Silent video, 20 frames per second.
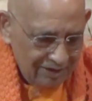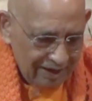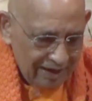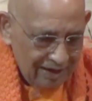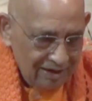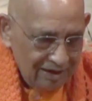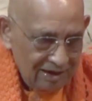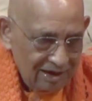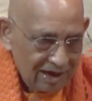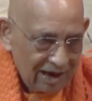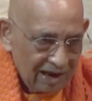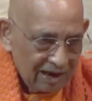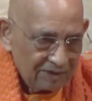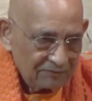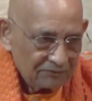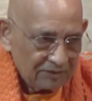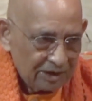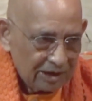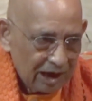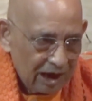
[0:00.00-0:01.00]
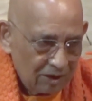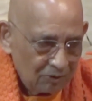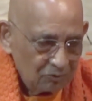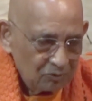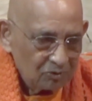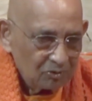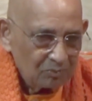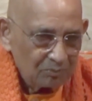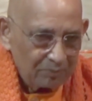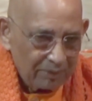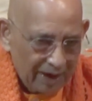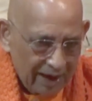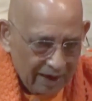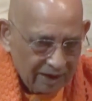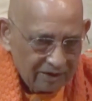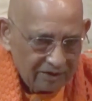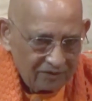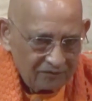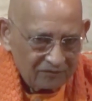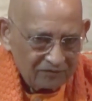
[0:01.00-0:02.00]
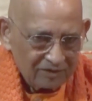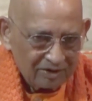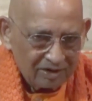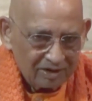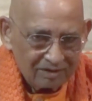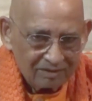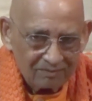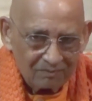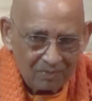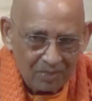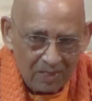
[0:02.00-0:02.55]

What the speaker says: daily life and how to practice it,